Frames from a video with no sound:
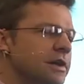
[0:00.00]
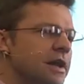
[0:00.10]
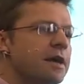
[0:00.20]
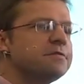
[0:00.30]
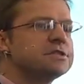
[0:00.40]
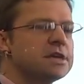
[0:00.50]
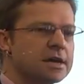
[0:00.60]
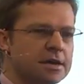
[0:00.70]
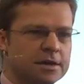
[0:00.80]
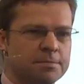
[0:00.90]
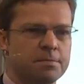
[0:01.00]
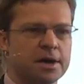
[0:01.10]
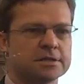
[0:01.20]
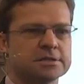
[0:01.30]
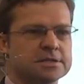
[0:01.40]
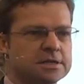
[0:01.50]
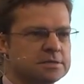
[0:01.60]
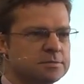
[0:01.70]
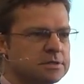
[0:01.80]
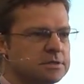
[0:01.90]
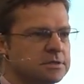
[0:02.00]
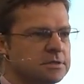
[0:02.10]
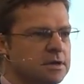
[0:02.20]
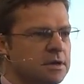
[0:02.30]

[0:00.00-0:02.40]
life cycle impact assessments